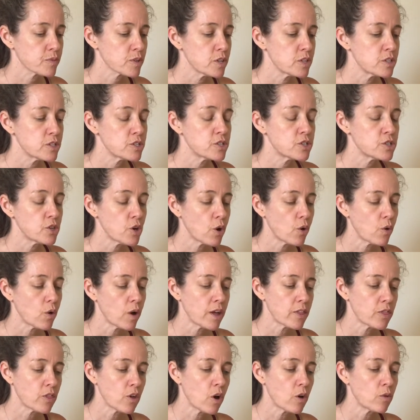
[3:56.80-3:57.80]
So I
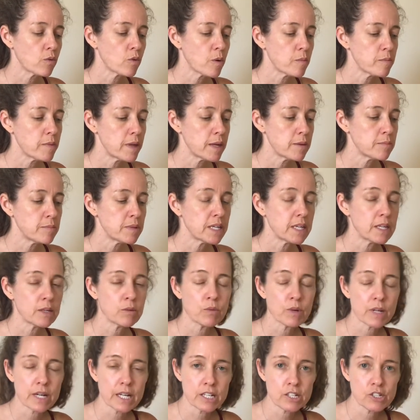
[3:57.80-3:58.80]
thought, well, maybe
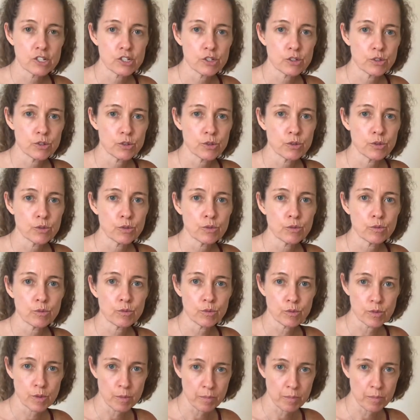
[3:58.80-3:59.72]
when I do the